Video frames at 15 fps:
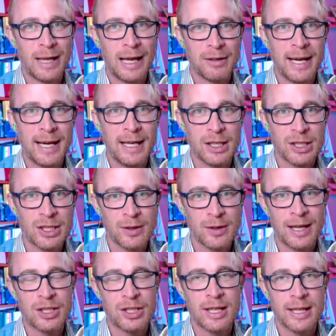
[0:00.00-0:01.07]
loudhailers to
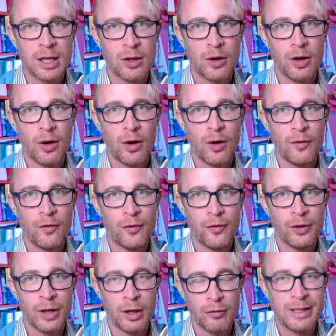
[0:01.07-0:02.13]
actually a lot of,
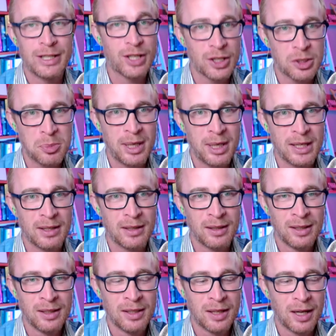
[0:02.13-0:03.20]
you know, research being,
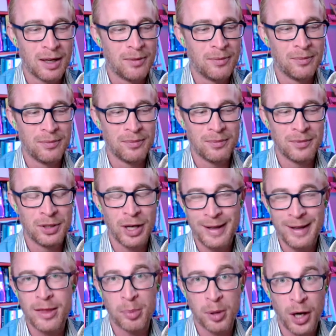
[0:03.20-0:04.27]
you know,
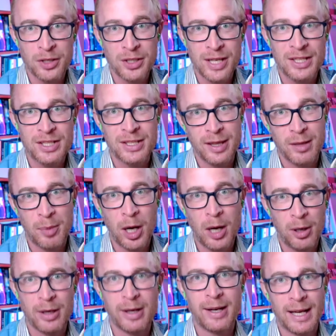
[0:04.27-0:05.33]
in the process and in the
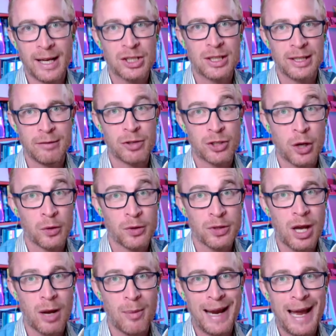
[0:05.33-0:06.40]
pipeline and actually results
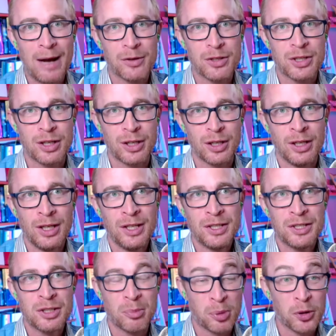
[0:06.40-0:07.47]
coming out
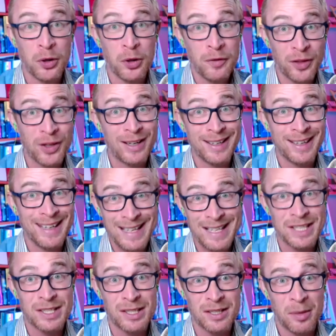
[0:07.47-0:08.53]
to prove that it
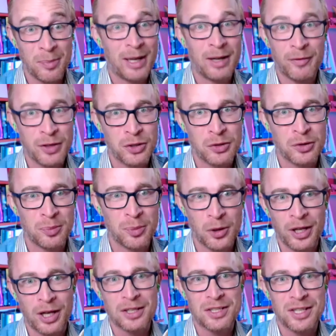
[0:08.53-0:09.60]
is a beneficial
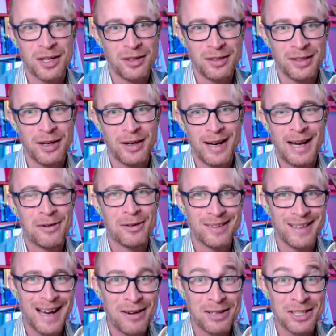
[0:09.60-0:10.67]
product. So, you know,
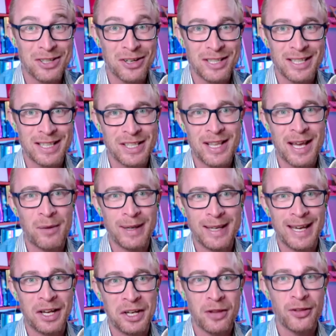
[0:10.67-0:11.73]
how exciting is that we
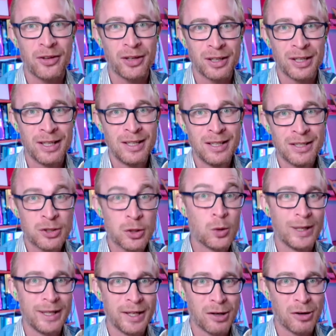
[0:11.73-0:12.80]
get another
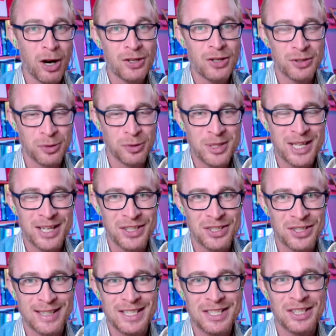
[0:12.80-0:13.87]
tool in our arsenal
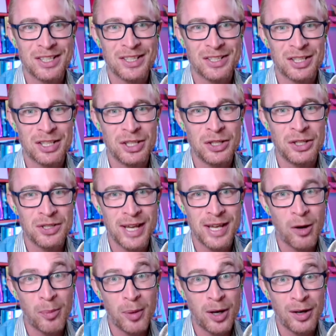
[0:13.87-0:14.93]
potentially to use to
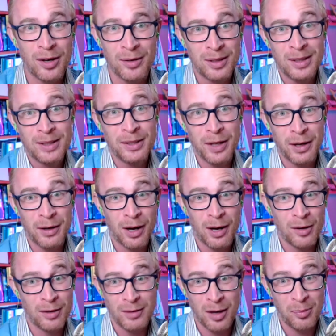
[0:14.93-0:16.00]
help our, you know,
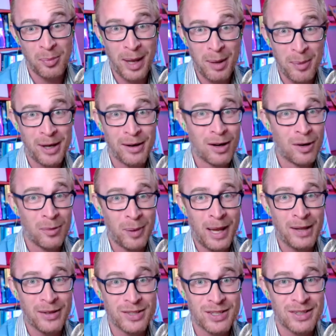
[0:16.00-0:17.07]
our
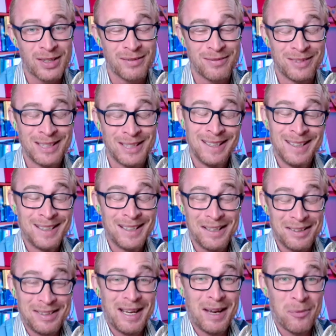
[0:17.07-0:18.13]
pets and
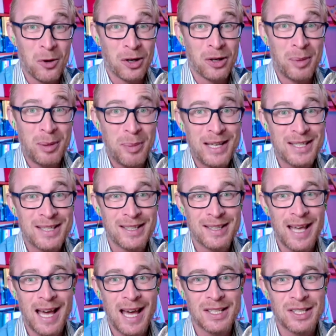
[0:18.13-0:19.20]
what could be better than
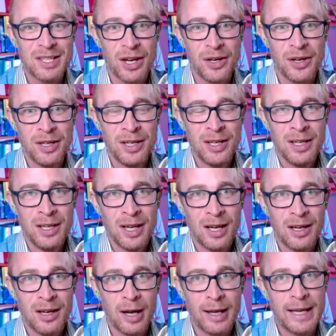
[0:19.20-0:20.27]
that? So
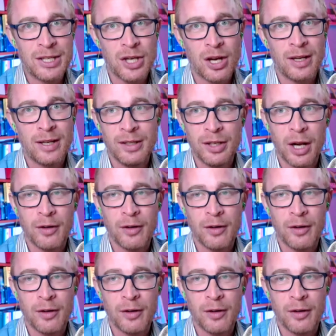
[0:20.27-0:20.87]
I guess I'm